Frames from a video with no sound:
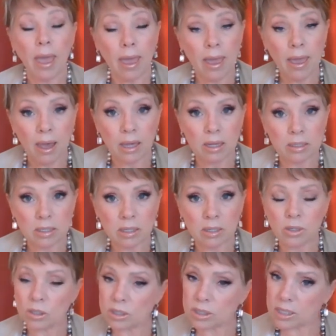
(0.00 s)
And
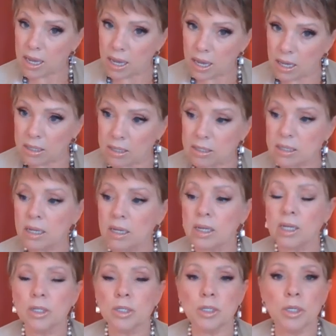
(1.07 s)
you'll tend
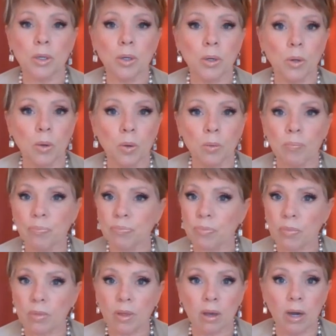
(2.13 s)
to
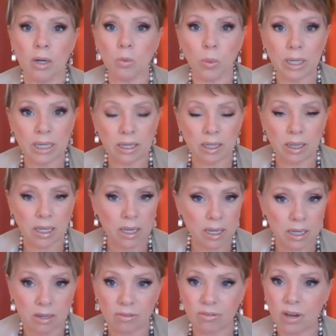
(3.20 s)
unwittingly
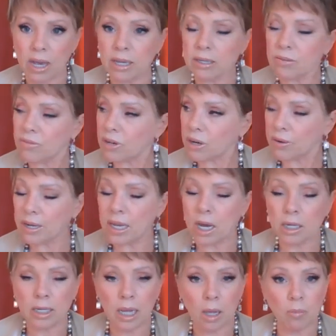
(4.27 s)
invite very
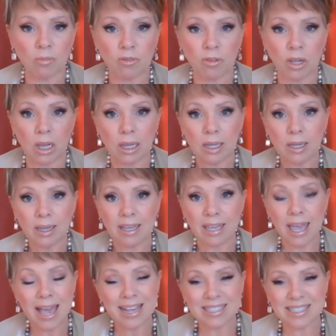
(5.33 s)
unhelpful
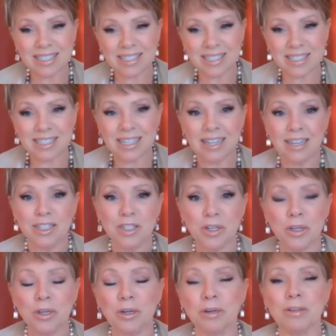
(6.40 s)
guests to
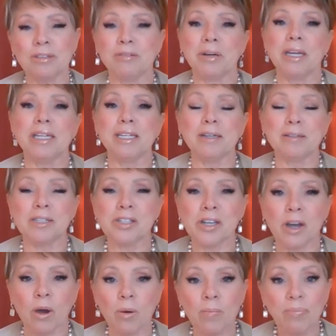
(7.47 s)
your radio
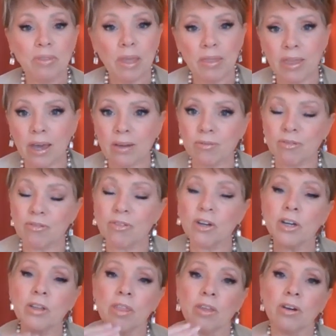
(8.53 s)
show that
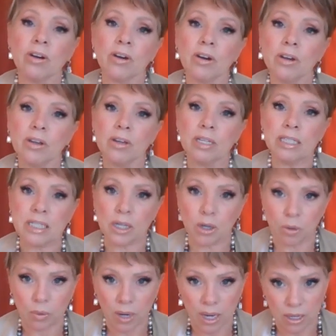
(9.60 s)
further
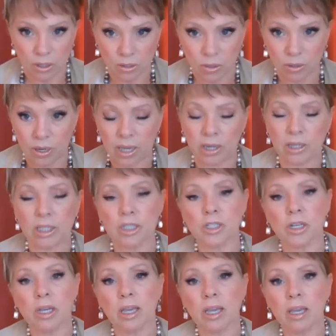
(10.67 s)
degrade your
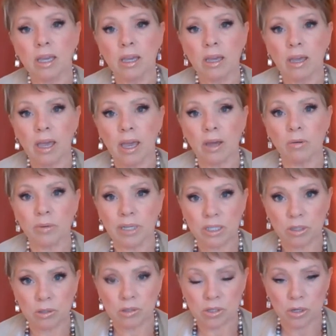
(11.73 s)
energy and
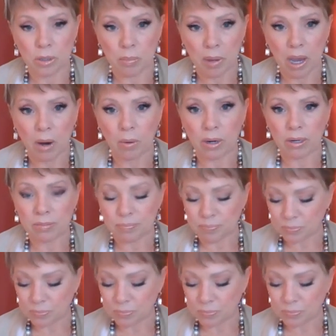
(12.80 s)
reduce your power.